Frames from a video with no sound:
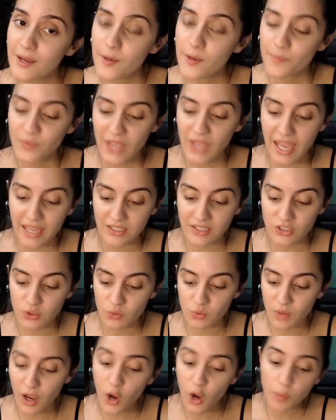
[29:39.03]
and
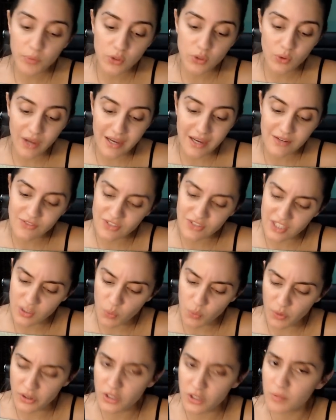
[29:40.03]
to help you kind of see
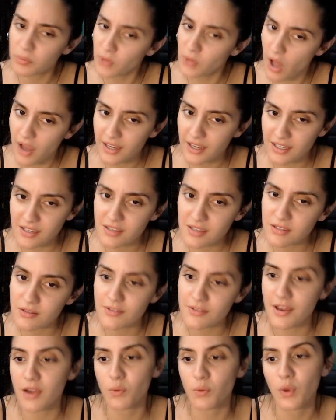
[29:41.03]
where your block is, so
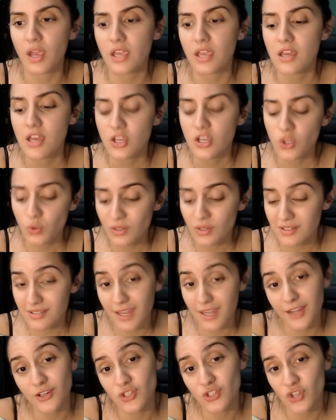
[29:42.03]
that way you can
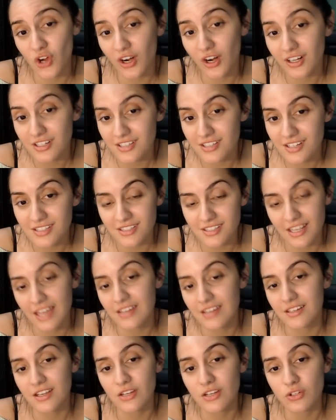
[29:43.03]
take charge and
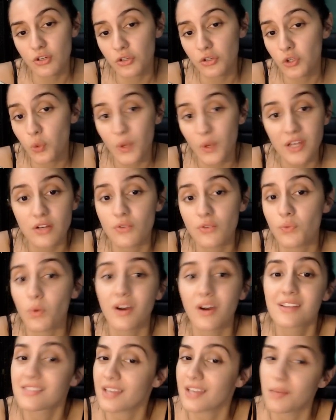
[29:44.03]
stand in your Queen of
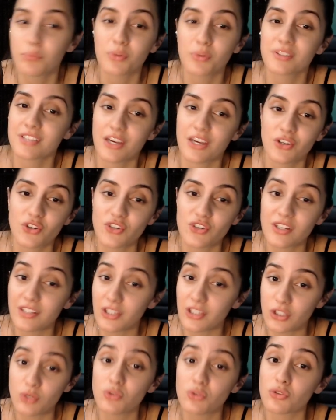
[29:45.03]
Wands Empress energy
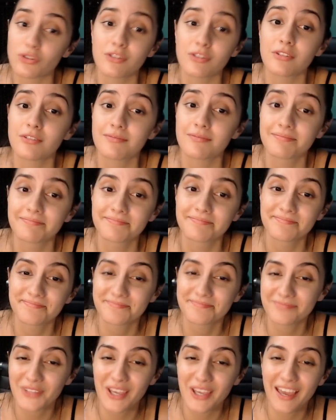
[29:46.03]
like you should.
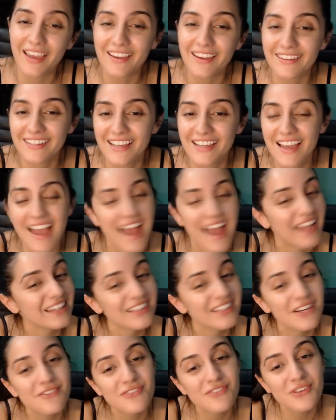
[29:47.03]
Okay? I
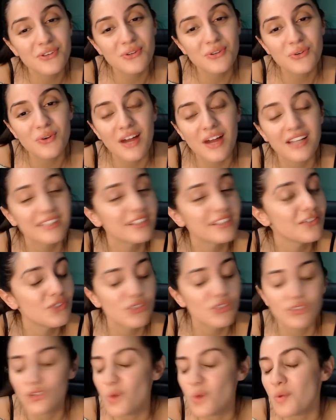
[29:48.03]
love you. I love you
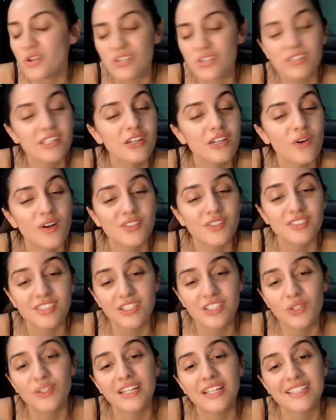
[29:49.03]
so much, Leo. I'll see
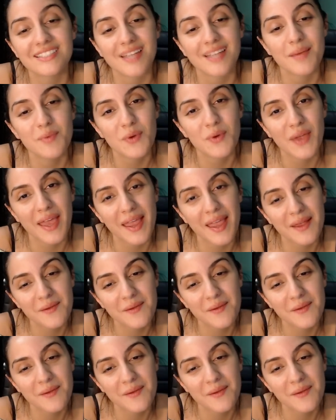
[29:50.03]
you next time, okay?